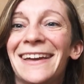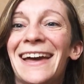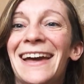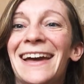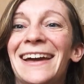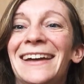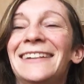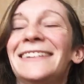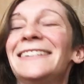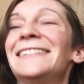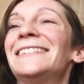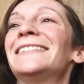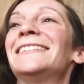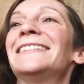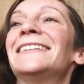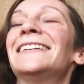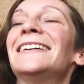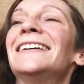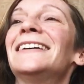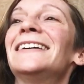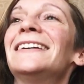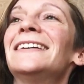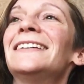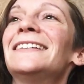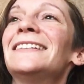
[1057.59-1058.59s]
And
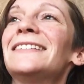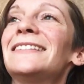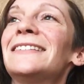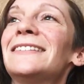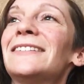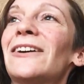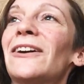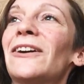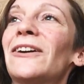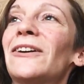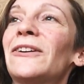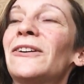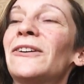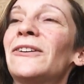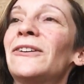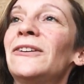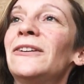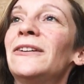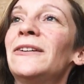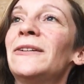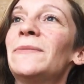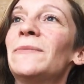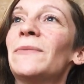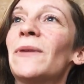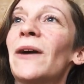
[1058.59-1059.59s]
so,
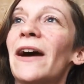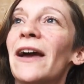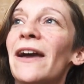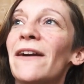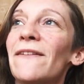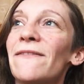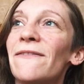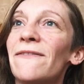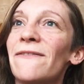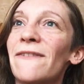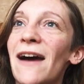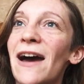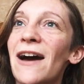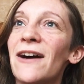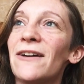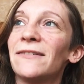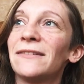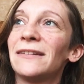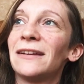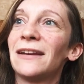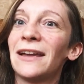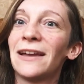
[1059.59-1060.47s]
but I have found,